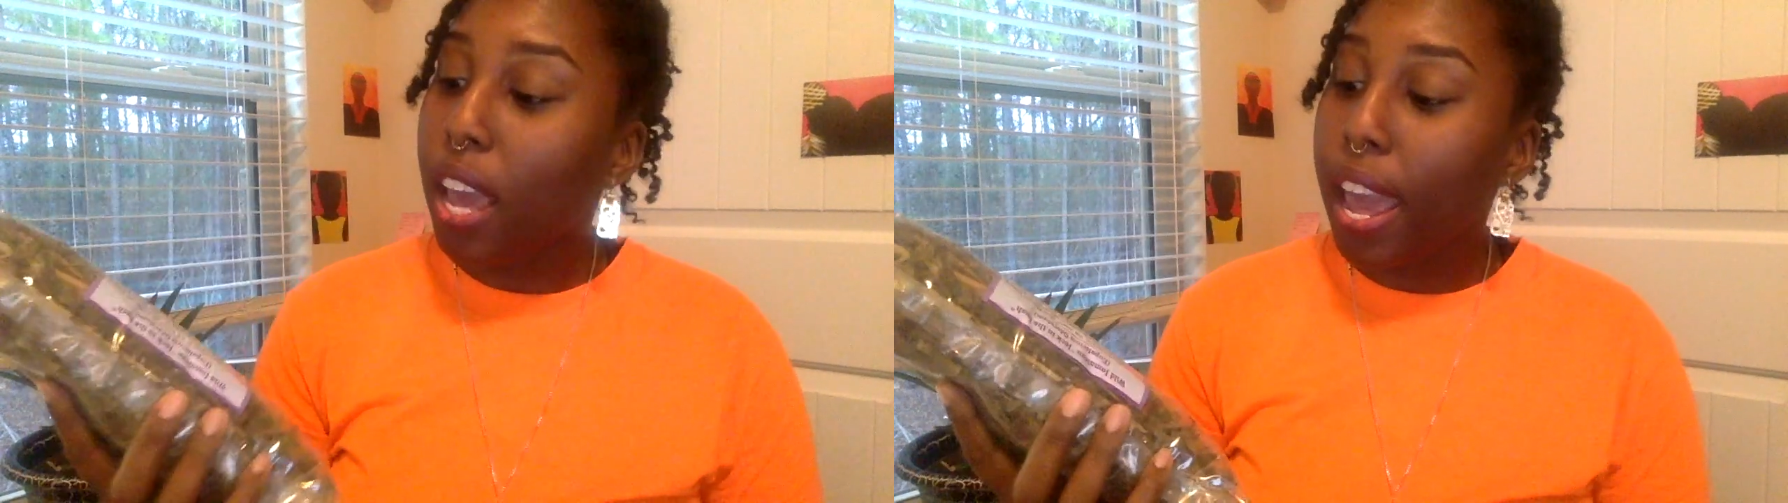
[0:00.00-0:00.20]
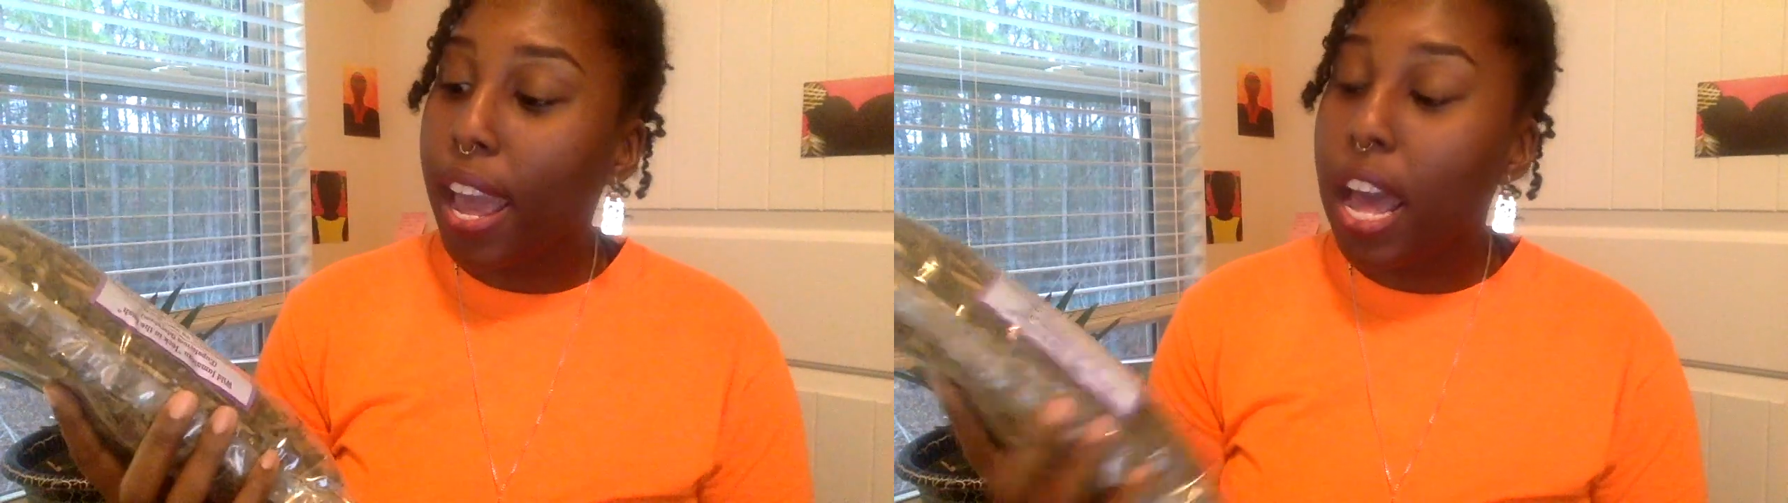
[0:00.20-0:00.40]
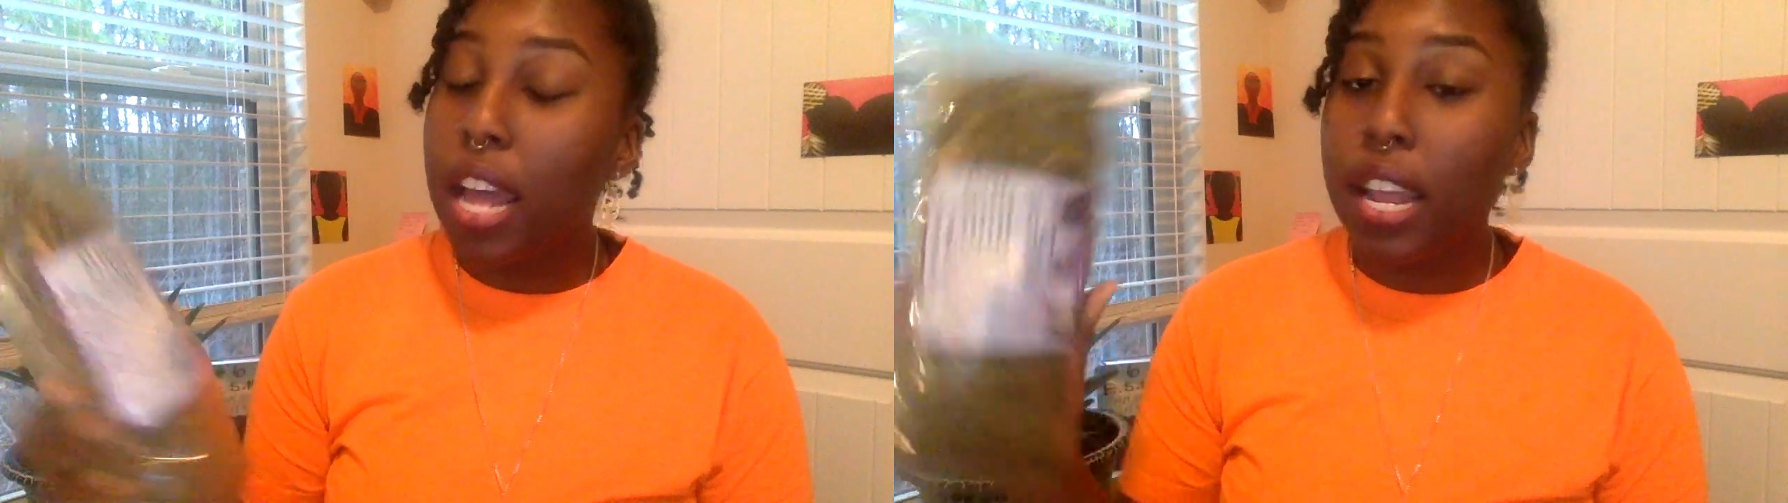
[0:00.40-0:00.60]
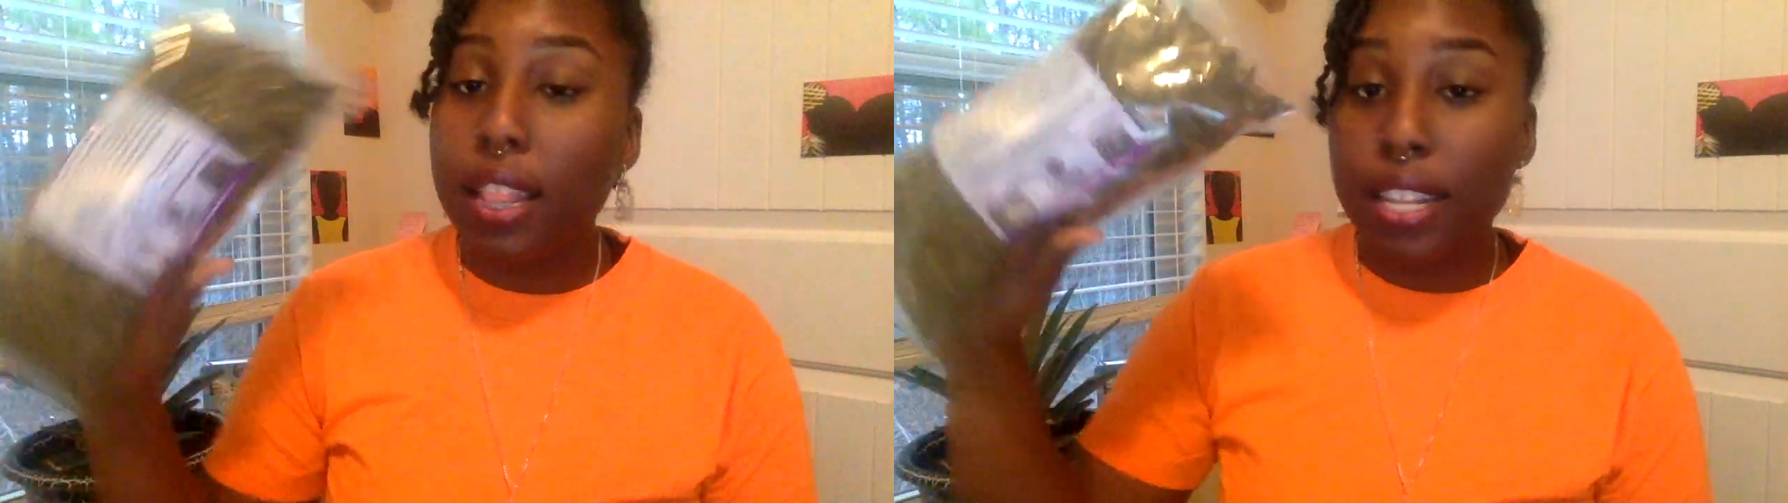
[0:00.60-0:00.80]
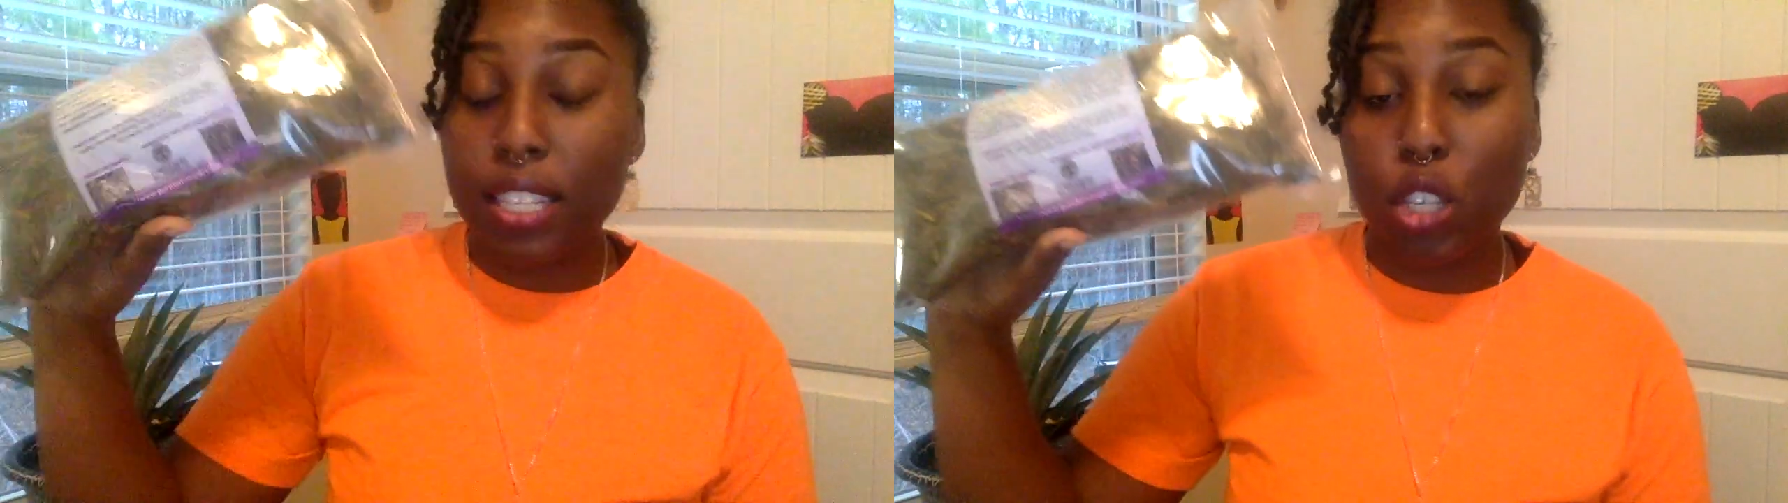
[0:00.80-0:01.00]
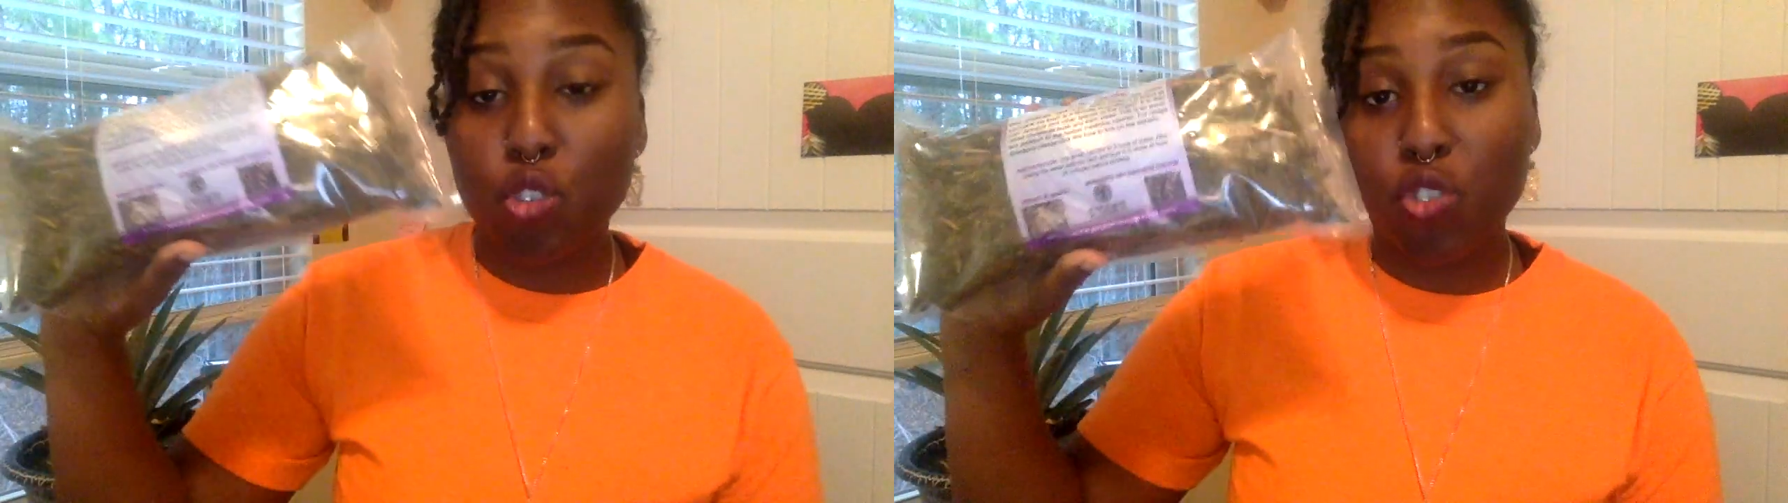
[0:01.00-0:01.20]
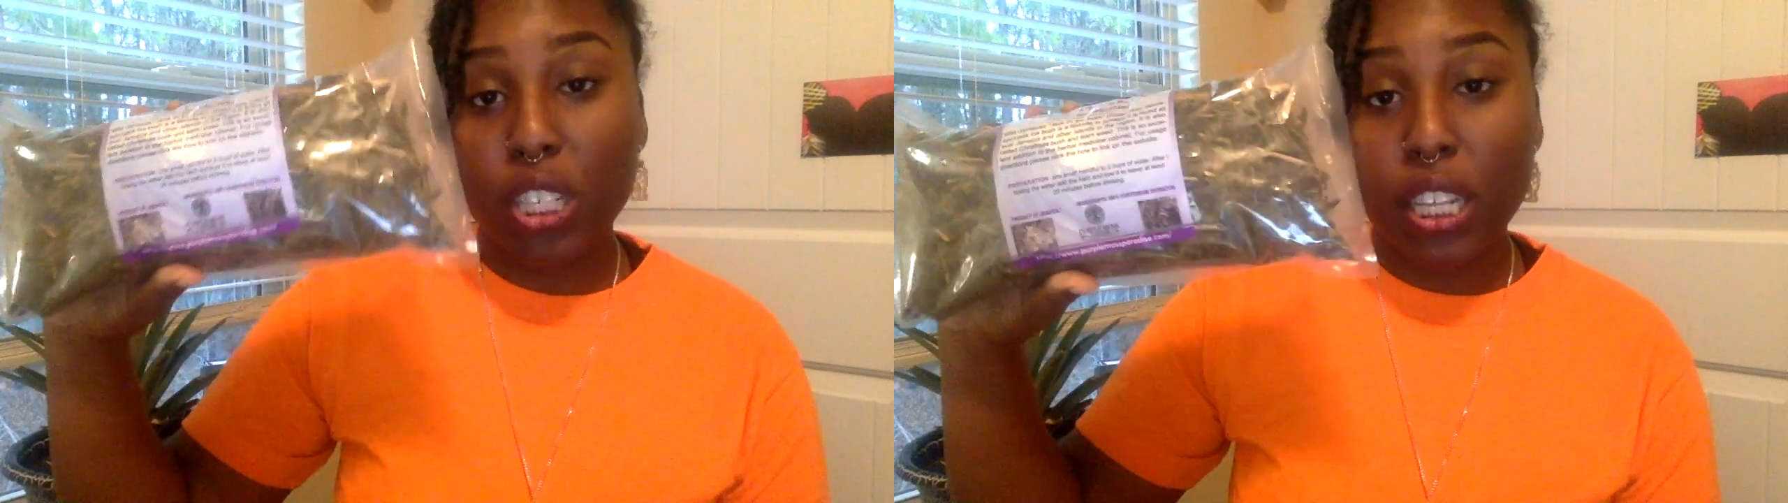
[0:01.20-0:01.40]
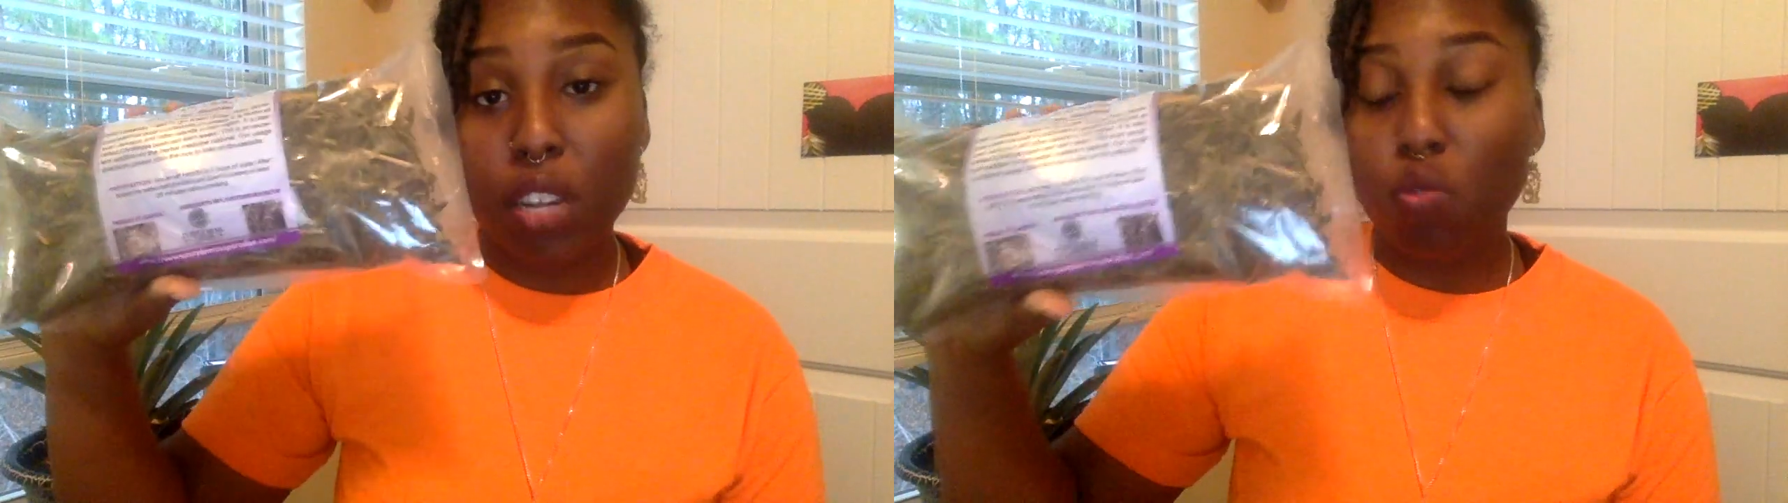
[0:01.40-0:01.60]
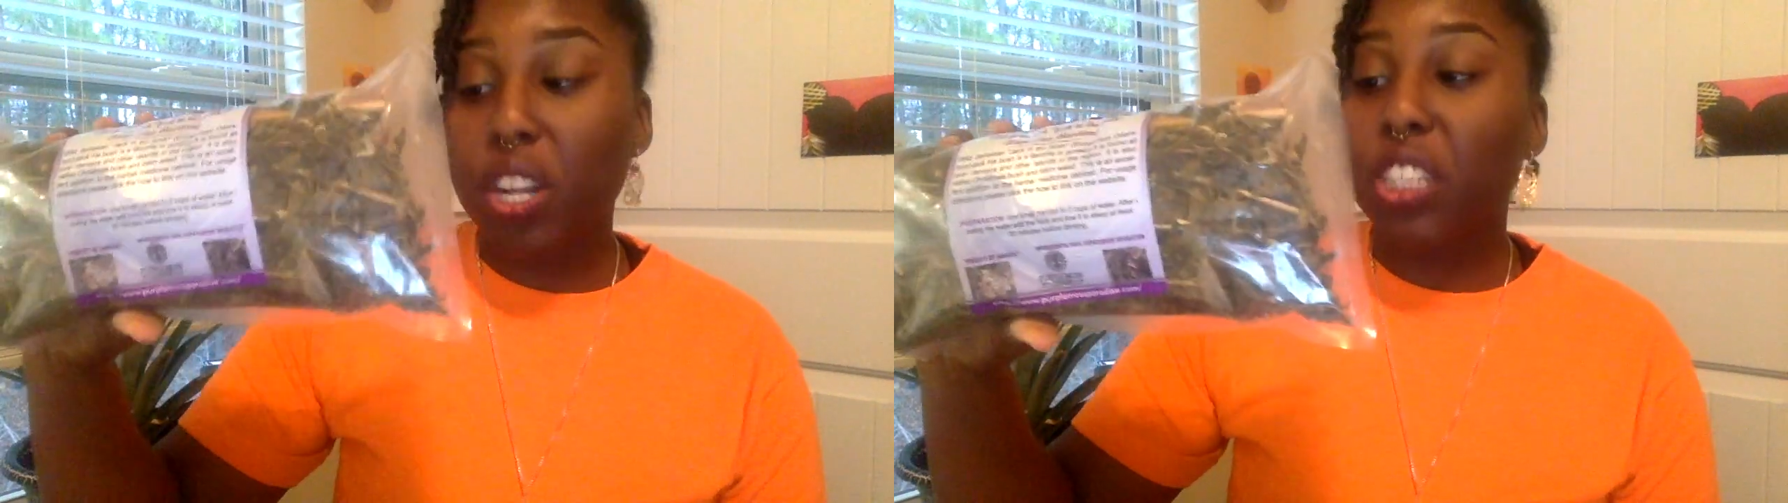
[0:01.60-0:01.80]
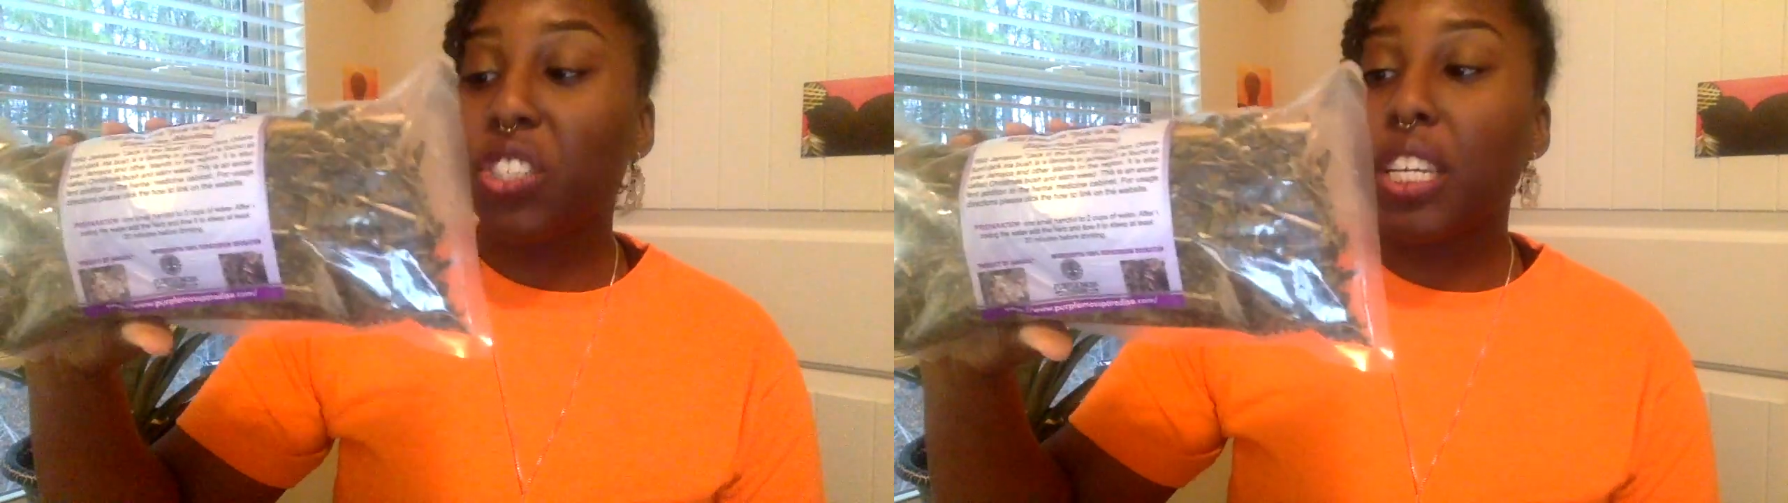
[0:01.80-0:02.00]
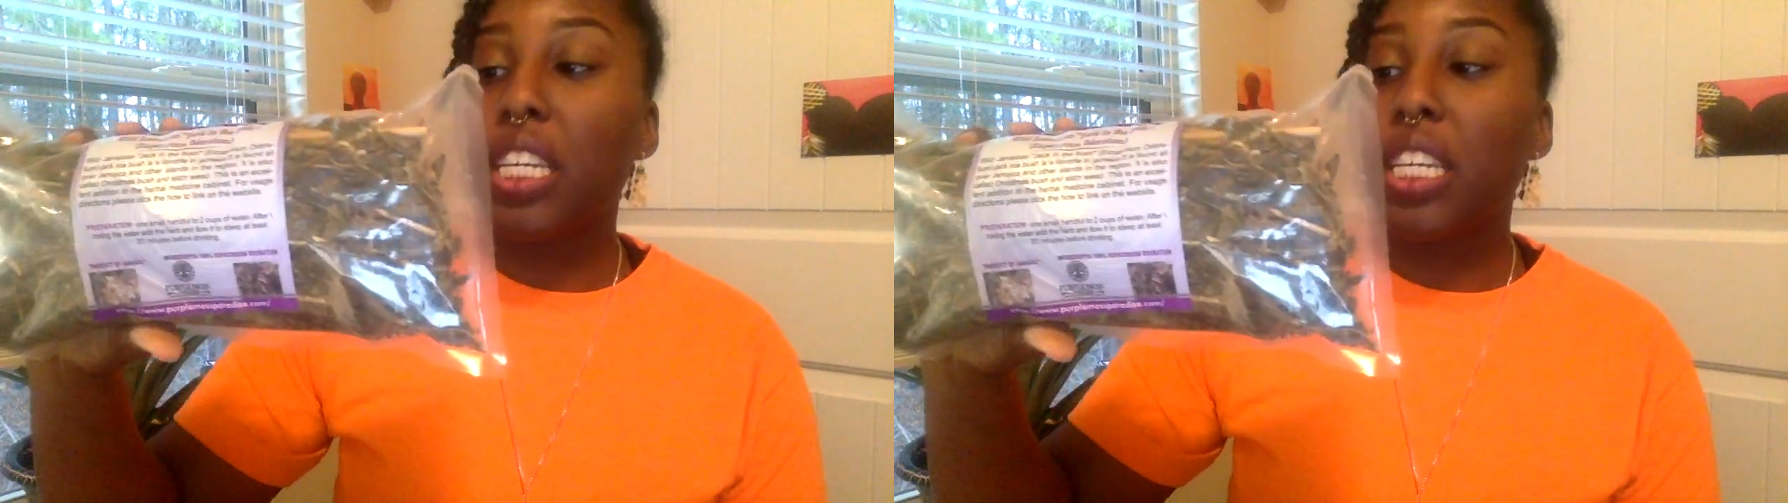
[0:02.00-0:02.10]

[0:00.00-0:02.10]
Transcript: and this is really rich